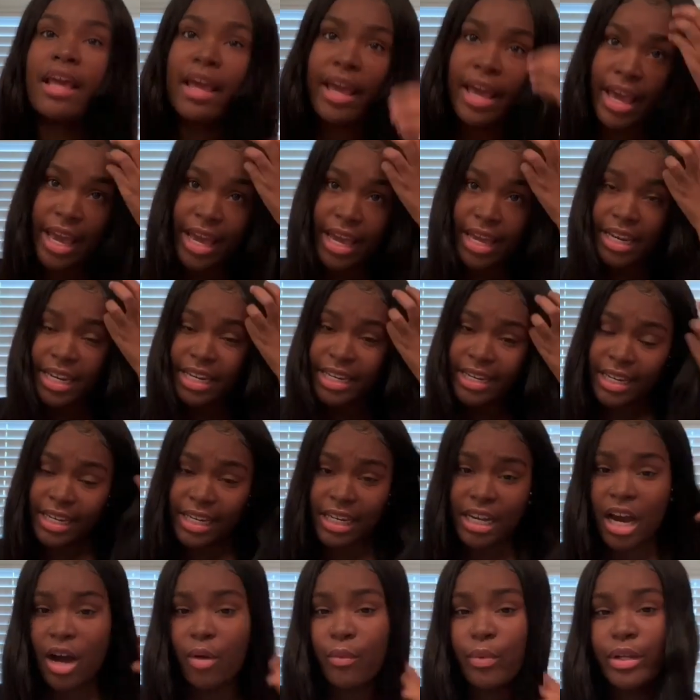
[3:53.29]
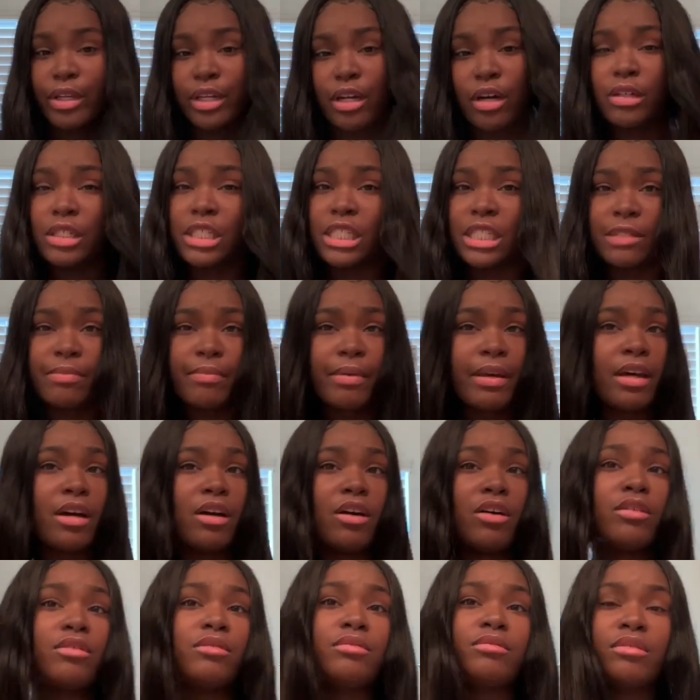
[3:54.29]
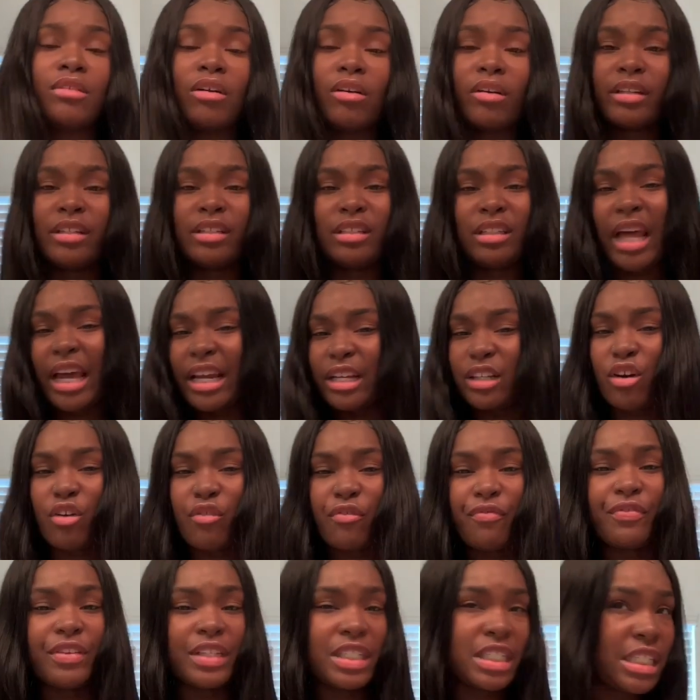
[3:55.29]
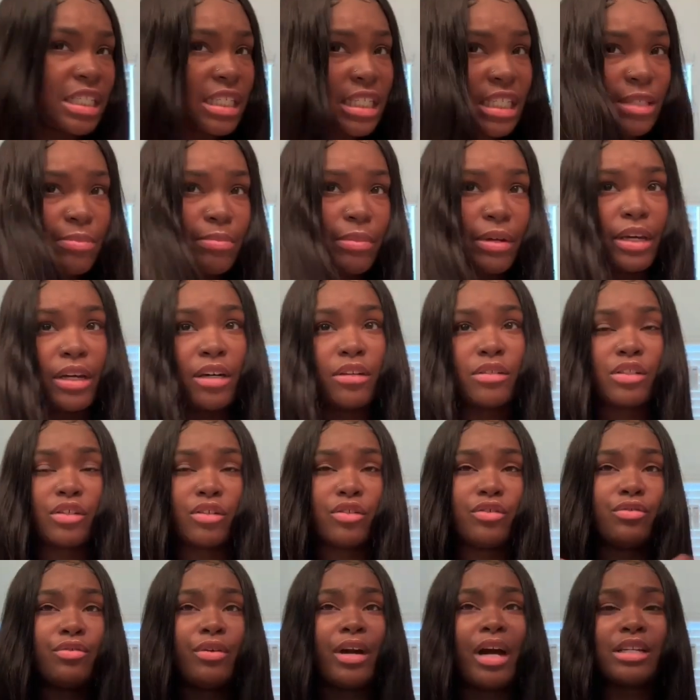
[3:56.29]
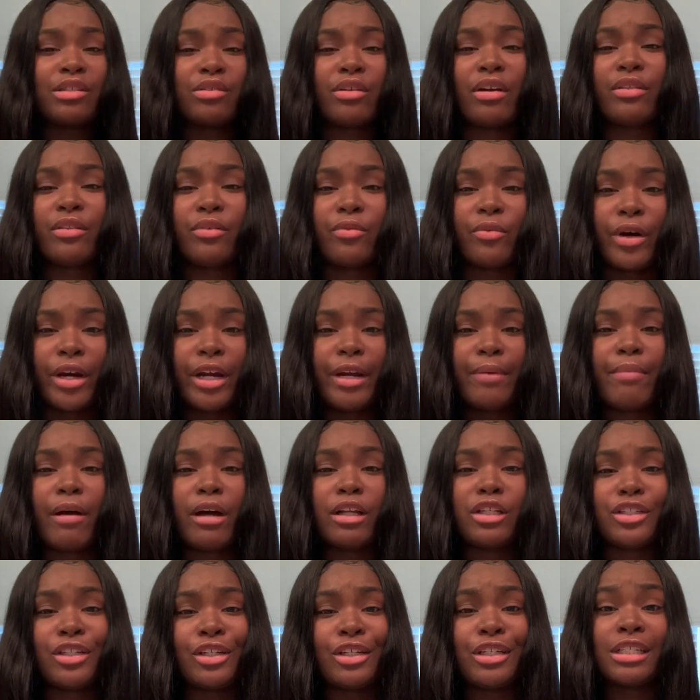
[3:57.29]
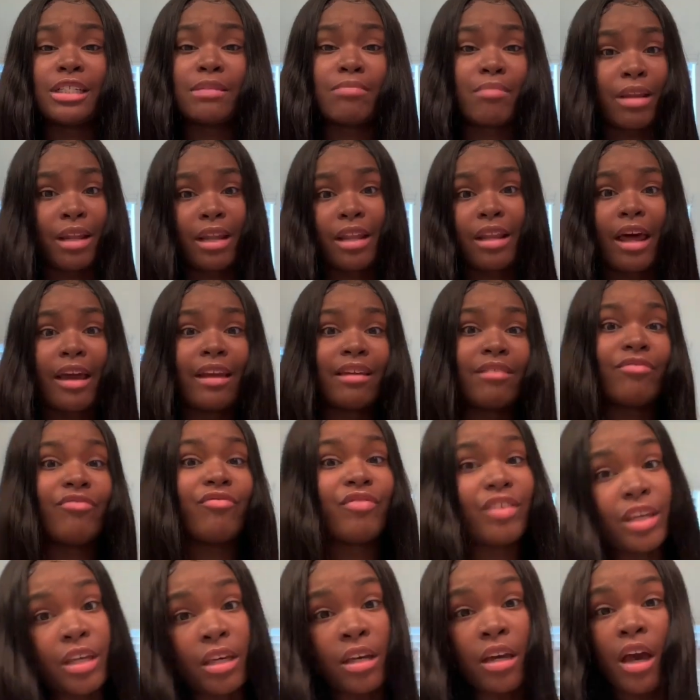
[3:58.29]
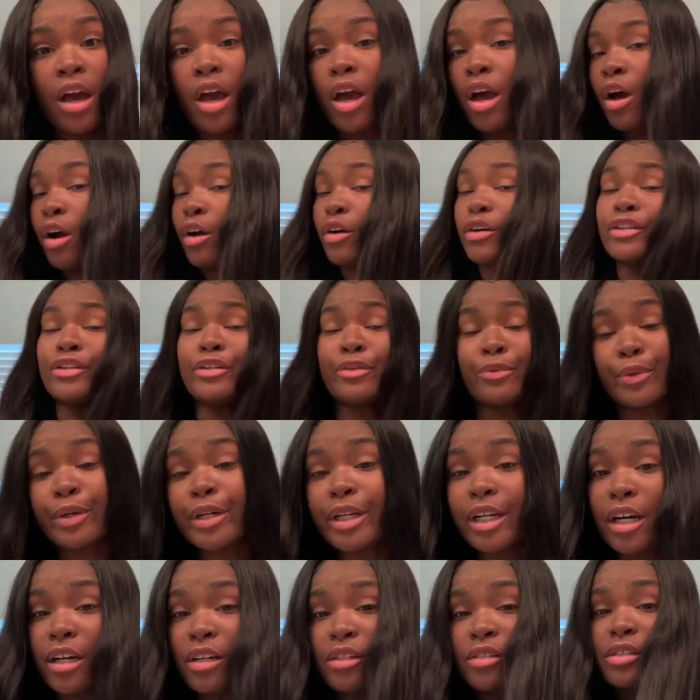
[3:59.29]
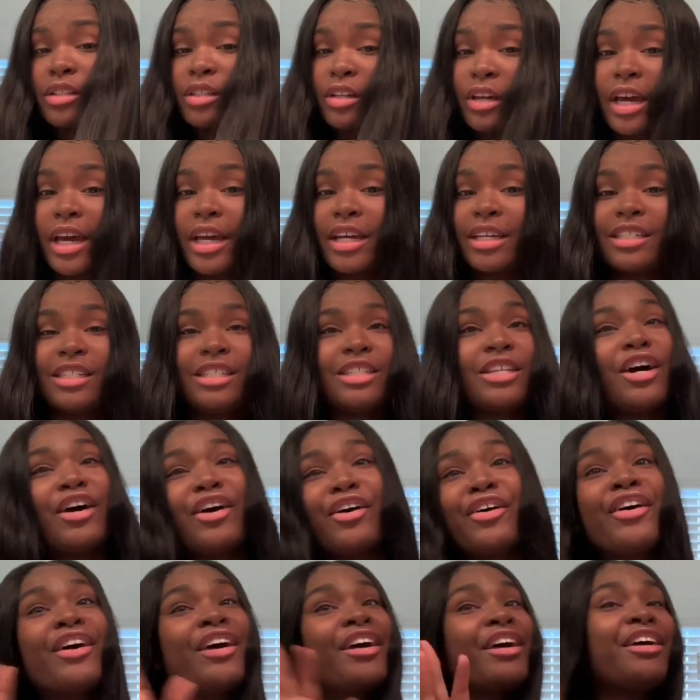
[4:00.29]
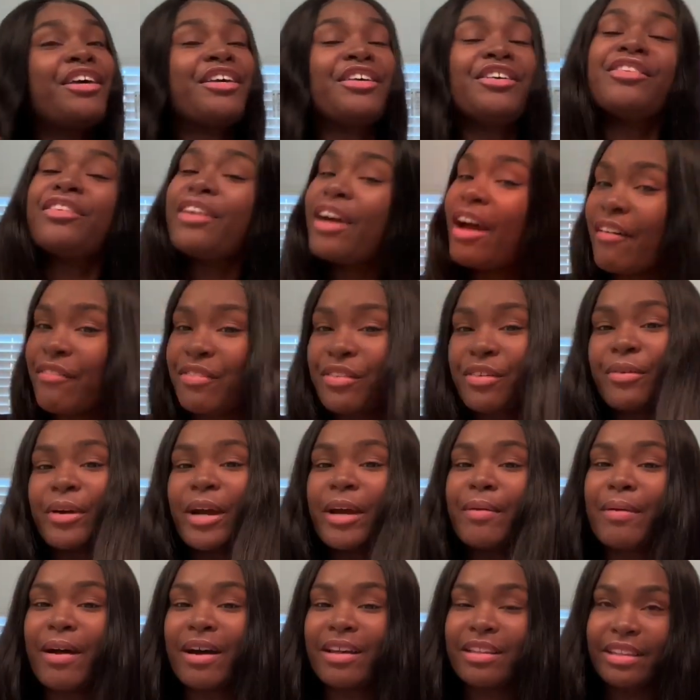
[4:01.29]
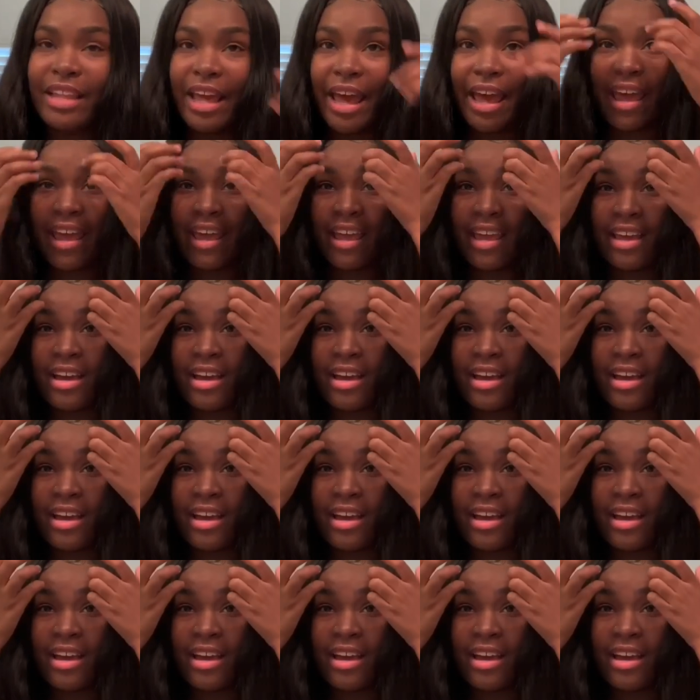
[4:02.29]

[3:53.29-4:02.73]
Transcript: And it didn't come with no smell, no, like no fishy smell. So you guys don't have to worry about your hair smelling like feet or Doritos, okay? So you don't have to worry about that.